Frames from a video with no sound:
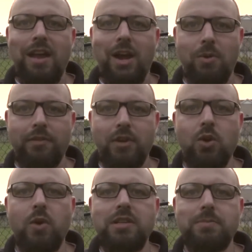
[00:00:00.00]
However,
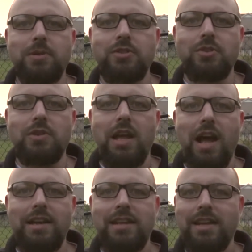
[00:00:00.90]
coin spills do
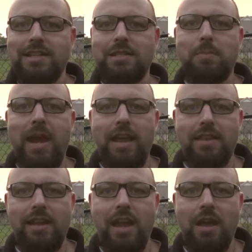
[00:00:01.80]
not span
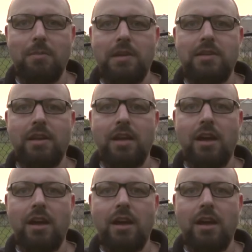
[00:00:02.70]
the gambit